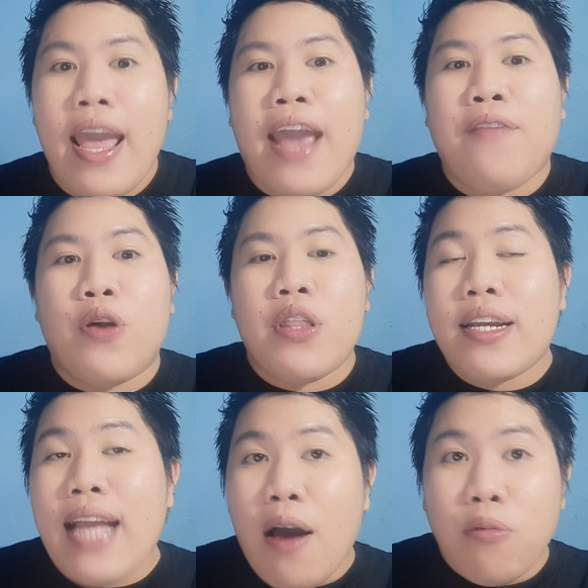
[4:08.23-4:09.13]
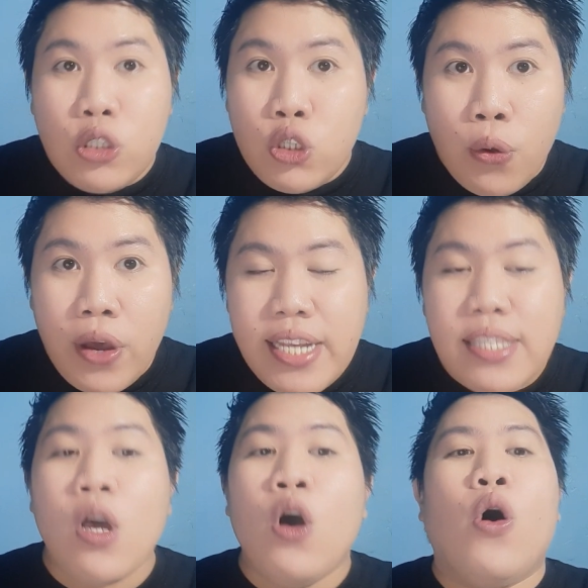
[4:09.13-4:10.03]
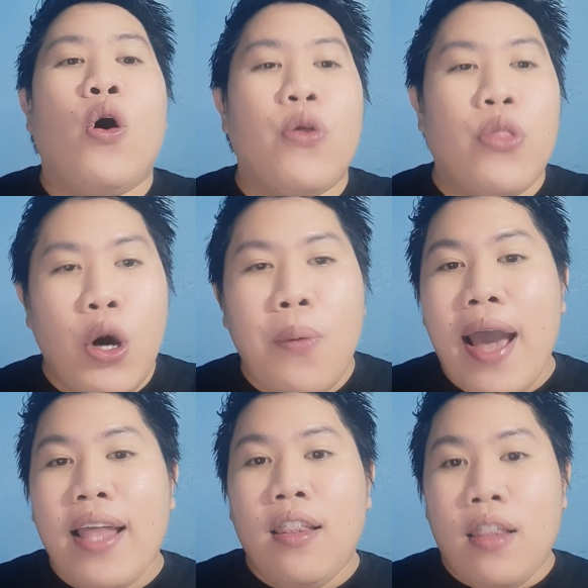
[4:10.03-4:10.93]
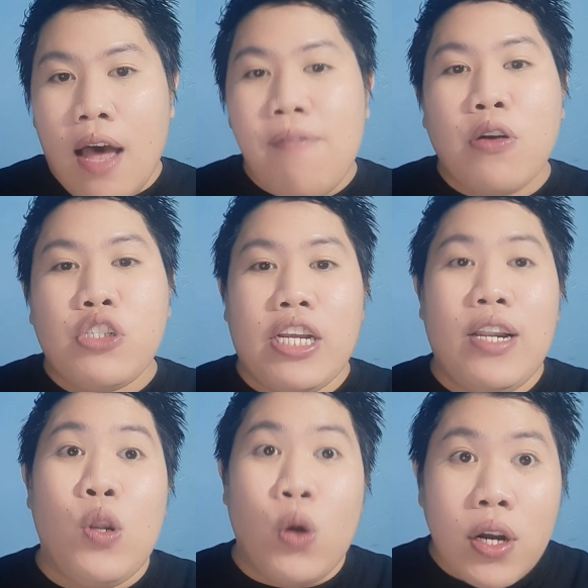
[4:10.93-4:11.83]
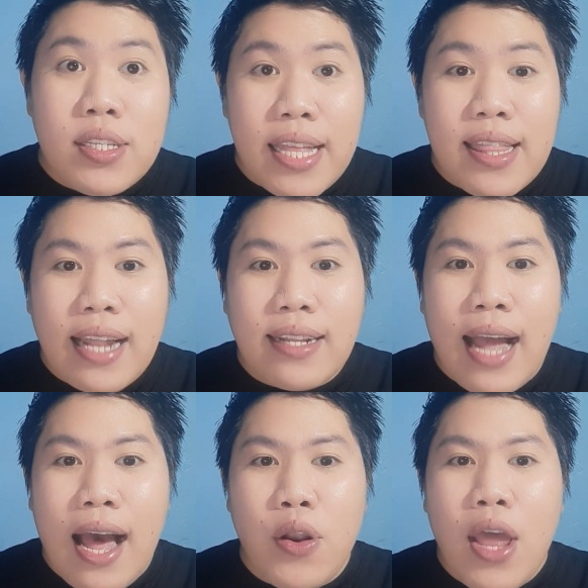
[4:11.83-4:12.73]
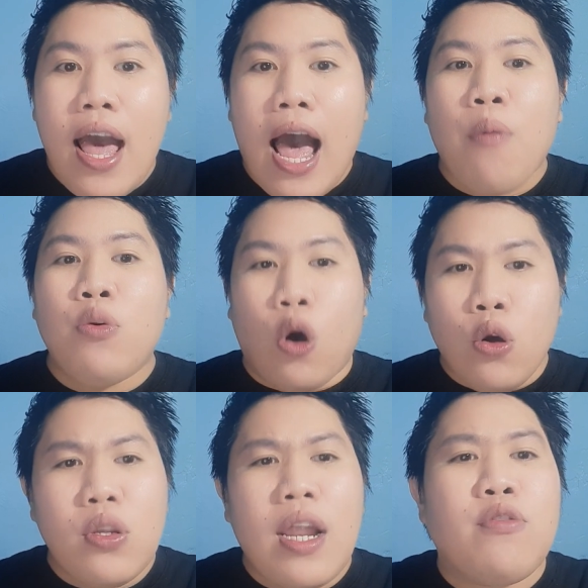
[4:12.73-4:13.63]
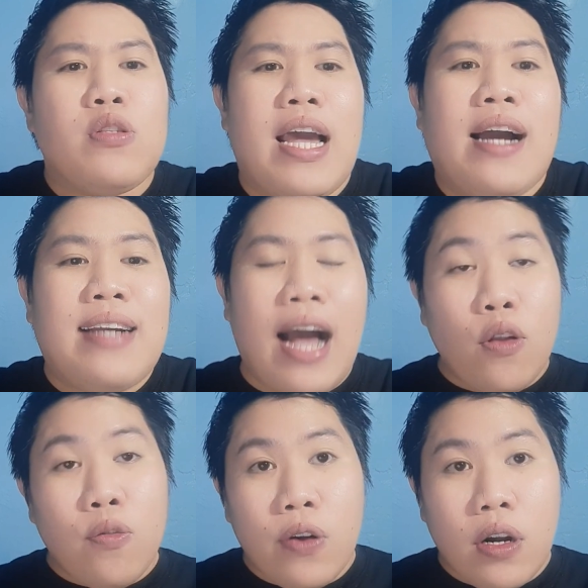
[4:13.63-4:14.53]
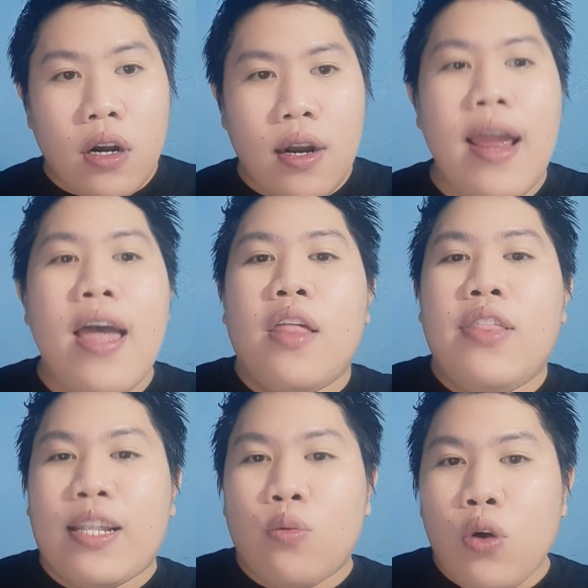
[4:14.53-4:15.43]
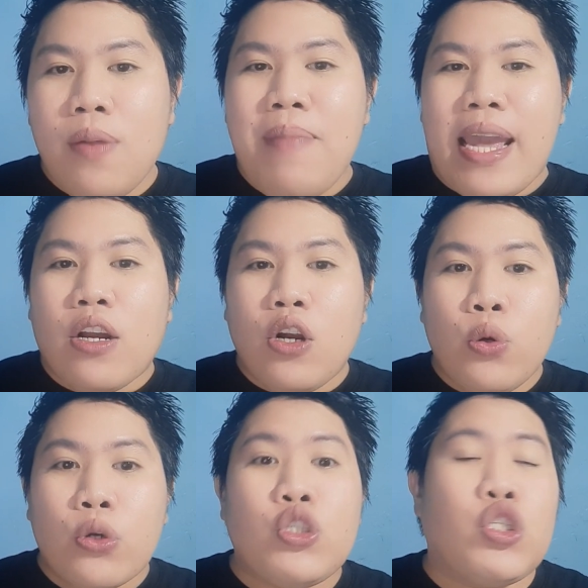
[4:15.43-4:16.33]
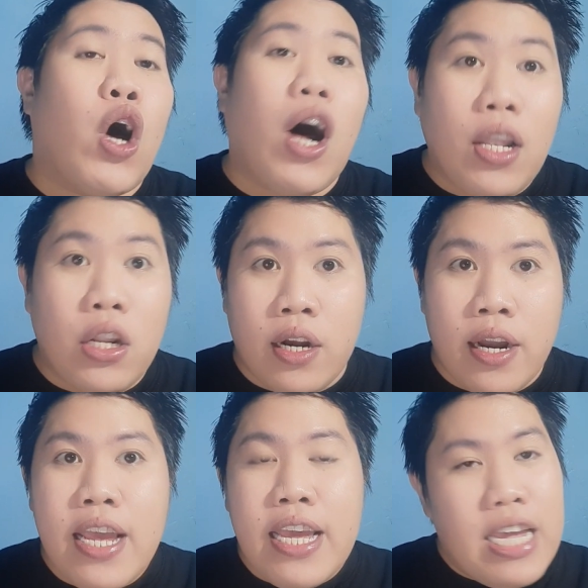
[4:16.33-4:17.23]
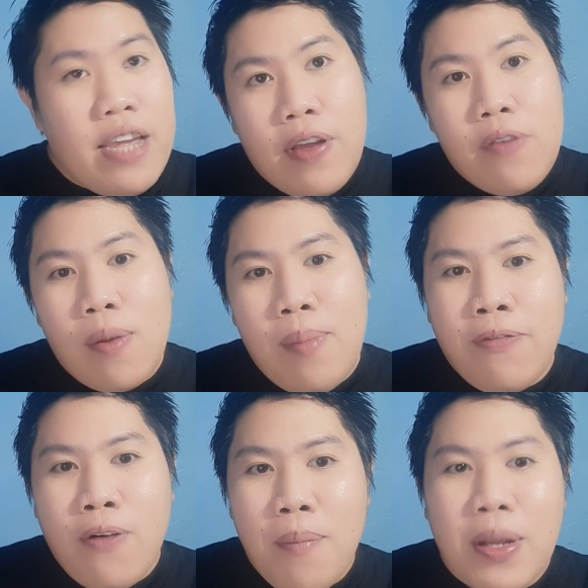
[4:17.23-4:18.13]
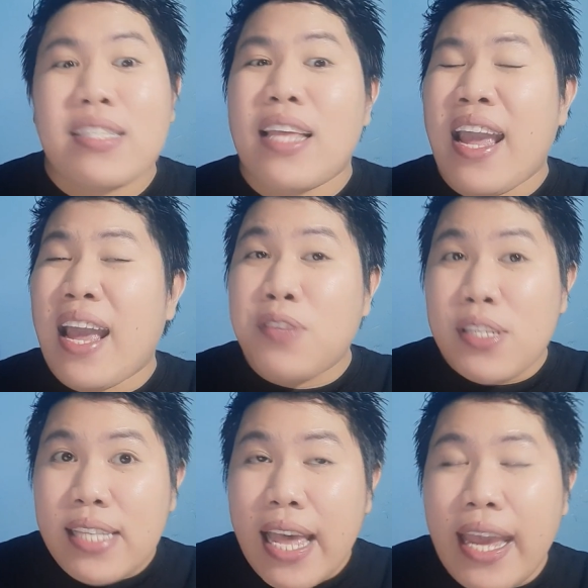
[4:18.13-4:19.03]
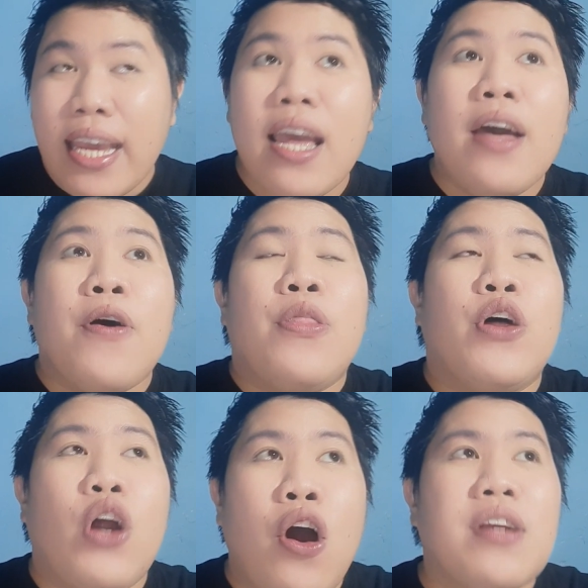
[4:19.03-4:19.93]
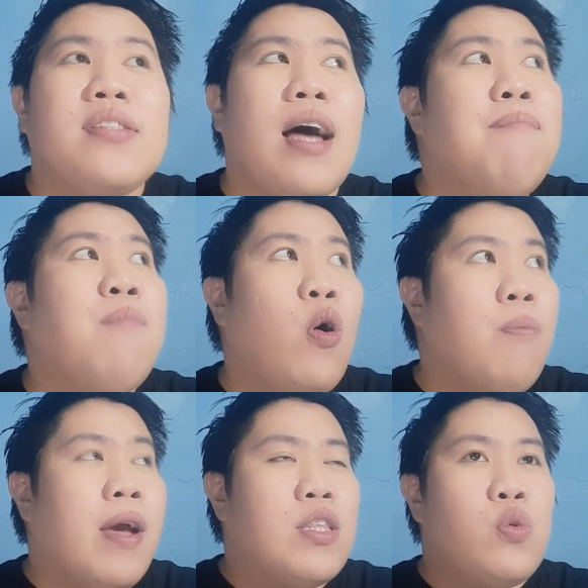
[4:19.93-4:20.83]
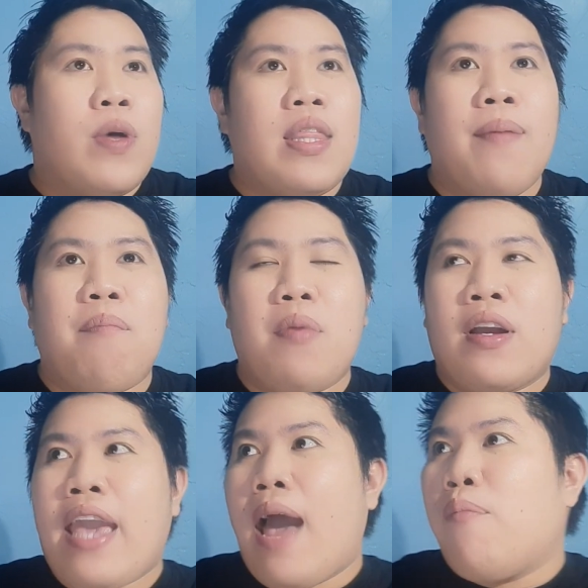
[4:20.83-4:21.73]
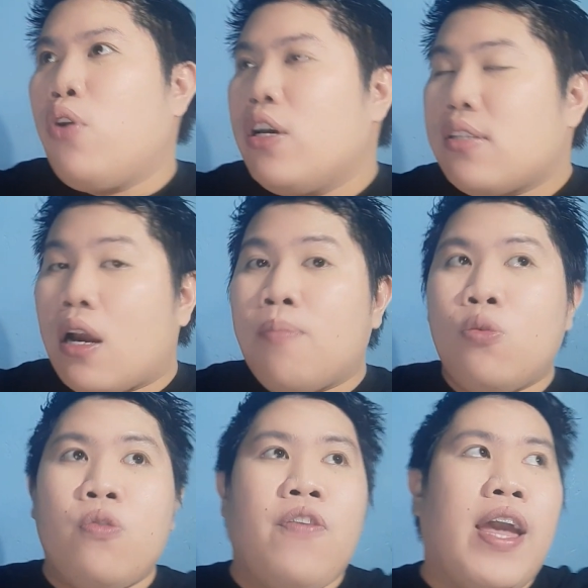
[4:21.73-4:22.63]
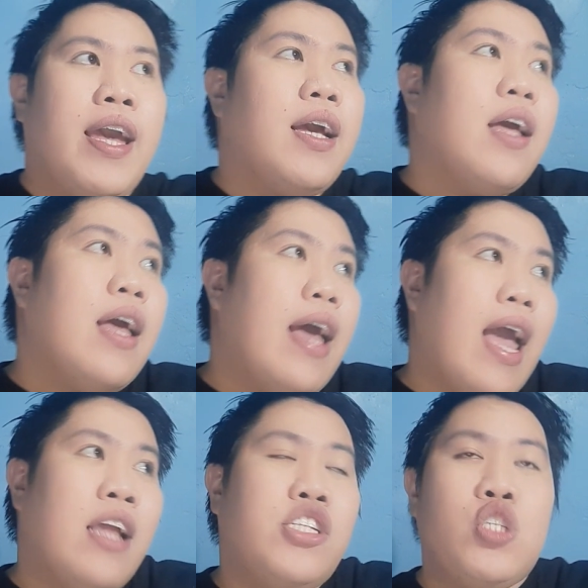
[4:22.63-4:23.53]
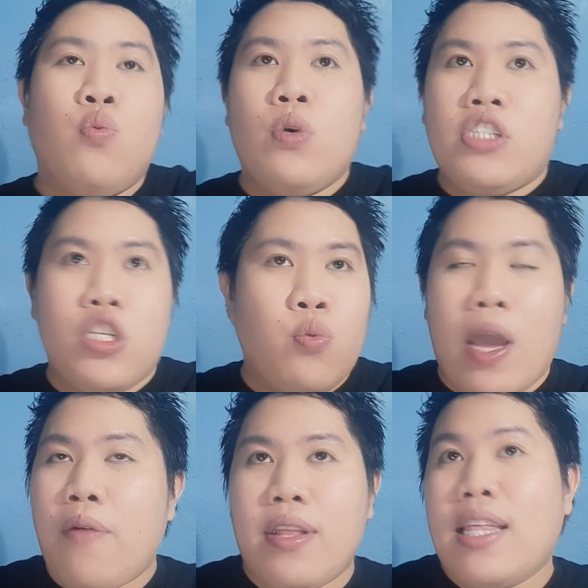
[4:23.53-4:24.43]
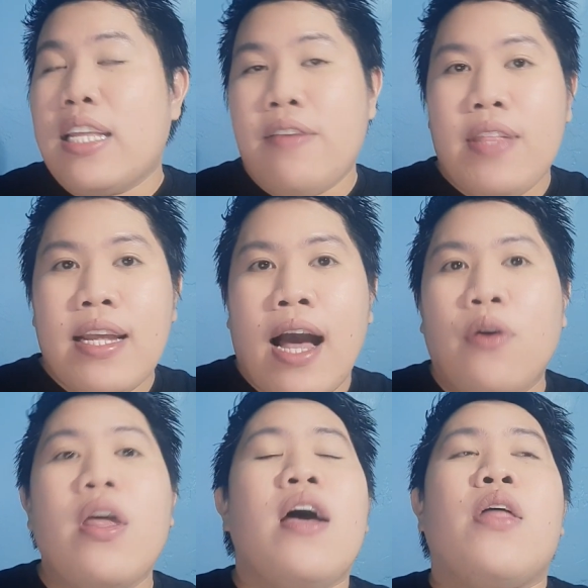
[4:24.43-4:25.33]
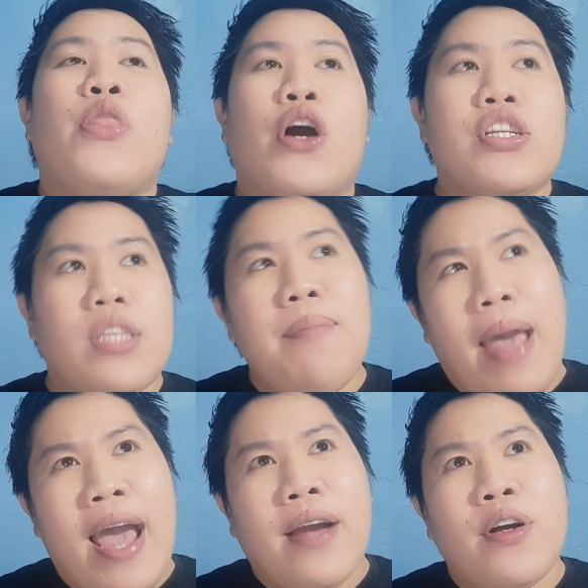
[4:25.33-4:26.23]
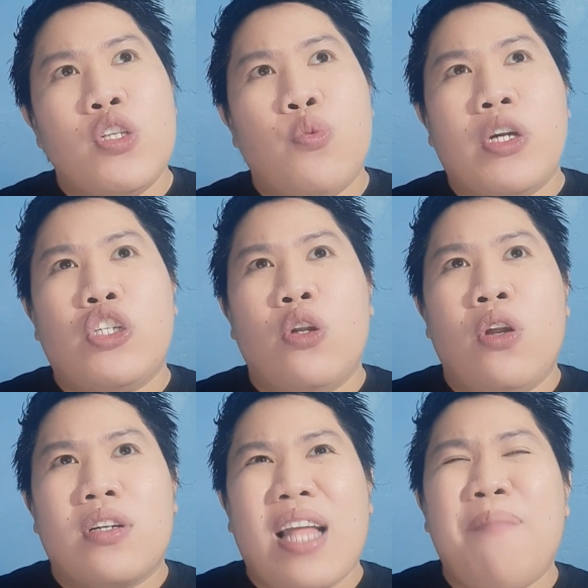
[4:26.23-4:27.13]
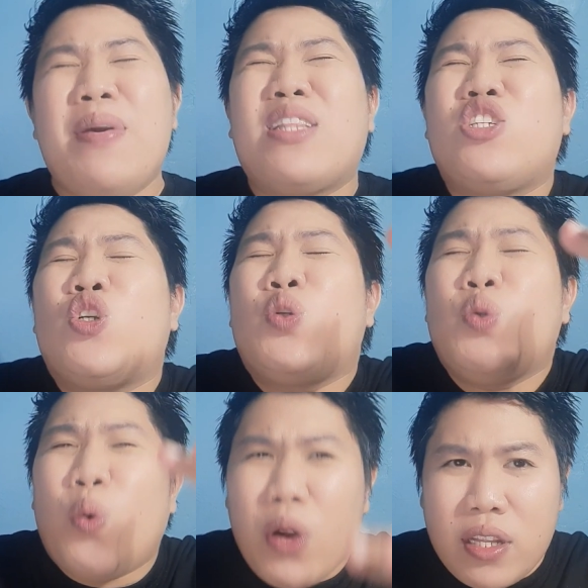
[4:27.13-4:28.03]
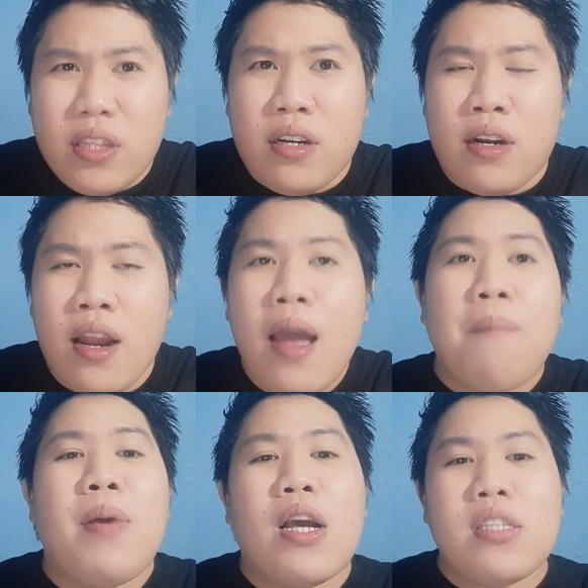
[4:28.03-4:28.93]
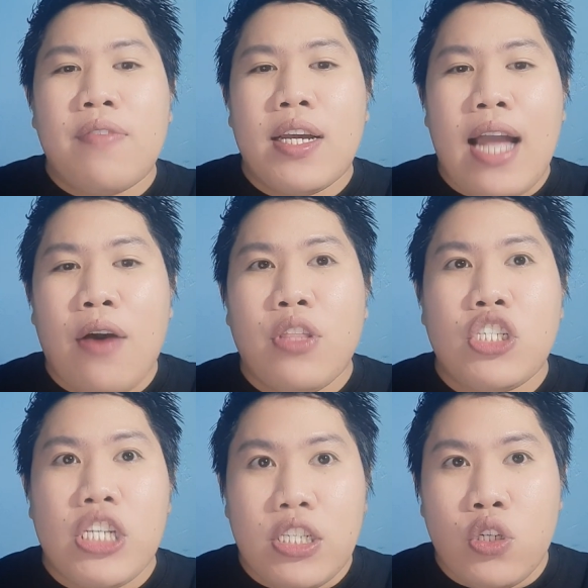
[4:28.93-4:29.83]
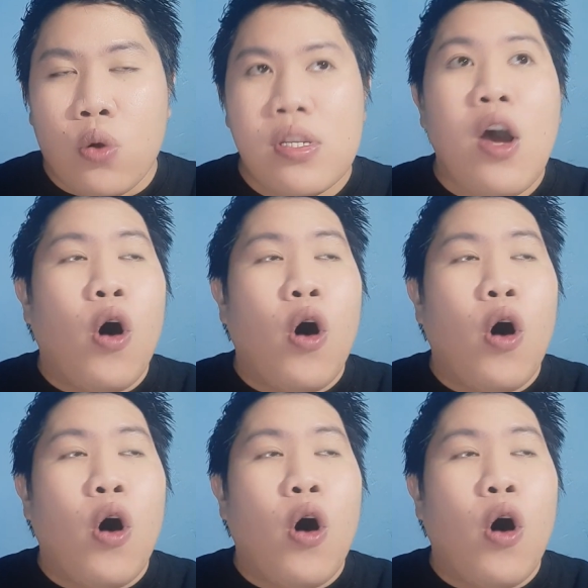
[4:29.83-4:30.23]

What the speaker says: And for the gown choice, although I love how she looks in that gown, I would also love to see a gown for her that would make her look taller, even from afar. Because I have to say, there are some moments when the cameras are moving and she's wearing that evening gown, there are some angles where she looked a bit shorter because of the gown that she chose.